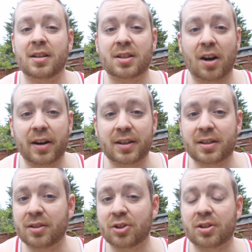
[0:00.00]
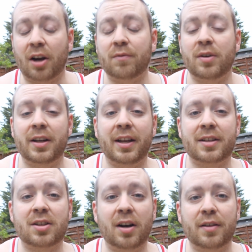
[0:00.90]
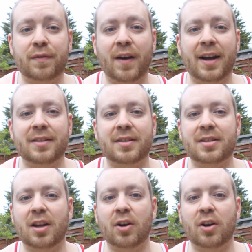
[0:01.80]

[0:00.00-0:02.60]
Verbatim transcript: signings that just don't really excite the fans.